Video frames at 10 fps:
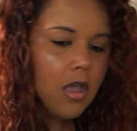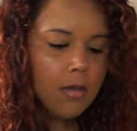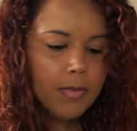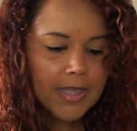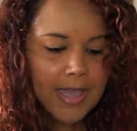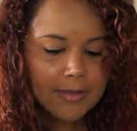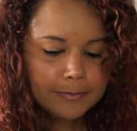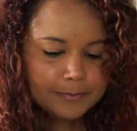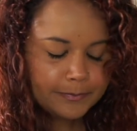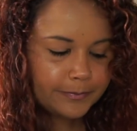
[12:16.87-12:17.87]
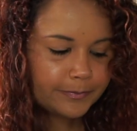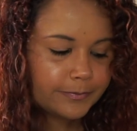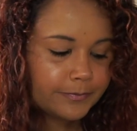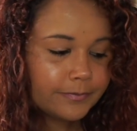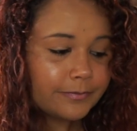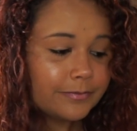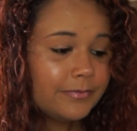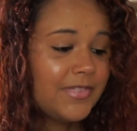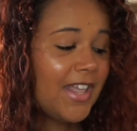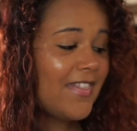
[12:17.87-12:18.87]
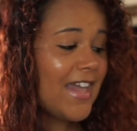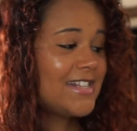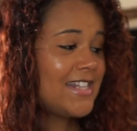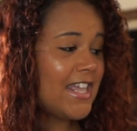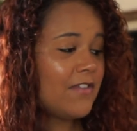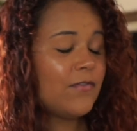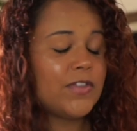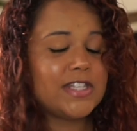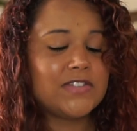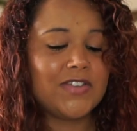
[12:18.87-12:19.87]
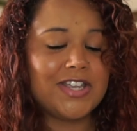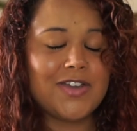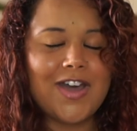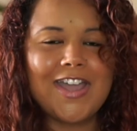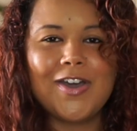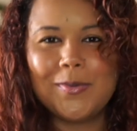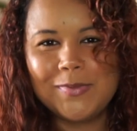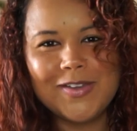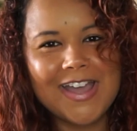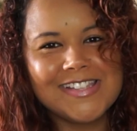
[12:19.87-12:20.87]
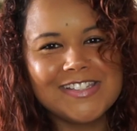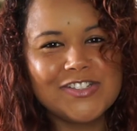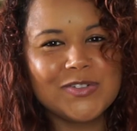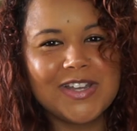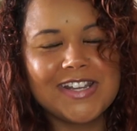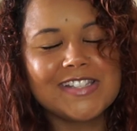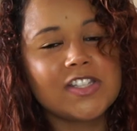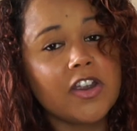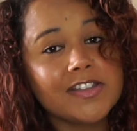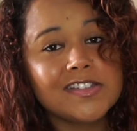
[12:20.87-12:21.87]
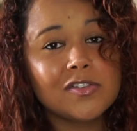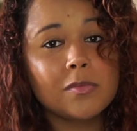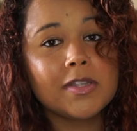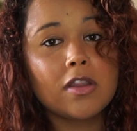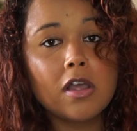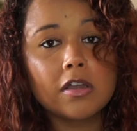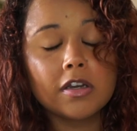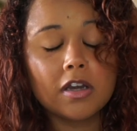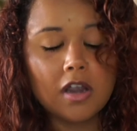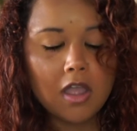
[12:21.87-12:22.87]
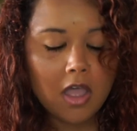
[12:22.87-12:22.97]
But yeah, that is it for this video. I hope you guys enjoyed it. Sorry it's a little bit longer.